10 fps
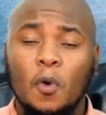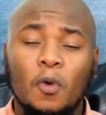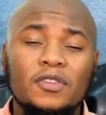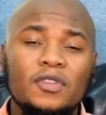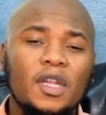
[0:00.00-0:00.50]

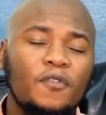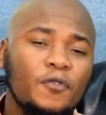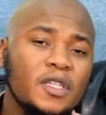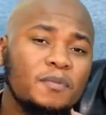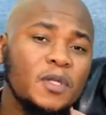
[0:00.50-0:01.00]
What's the
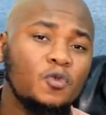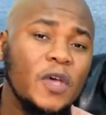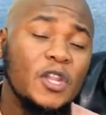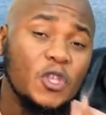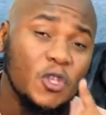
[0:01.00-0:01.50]
difference
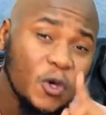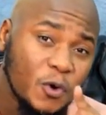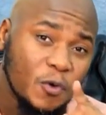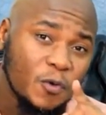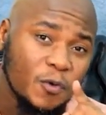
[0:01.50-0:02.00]
between
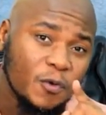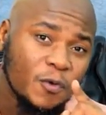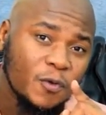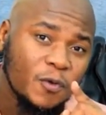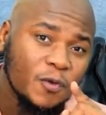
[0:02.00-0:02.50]
you
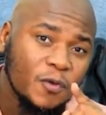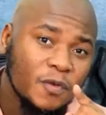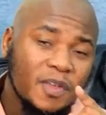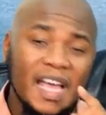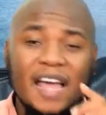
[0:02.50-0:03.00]

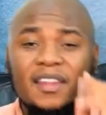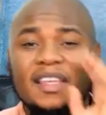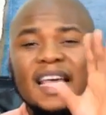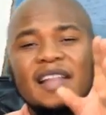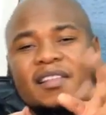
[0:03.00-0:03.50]
and the
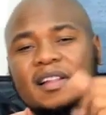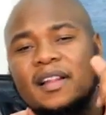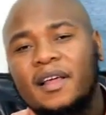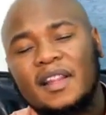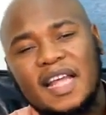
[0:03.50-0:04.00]

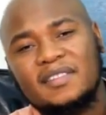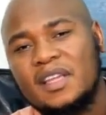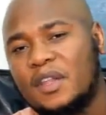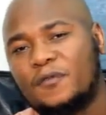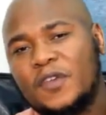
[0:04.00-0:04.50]
cattle that's in
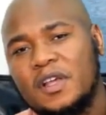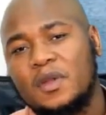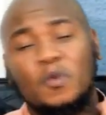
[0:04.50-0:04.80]
the field?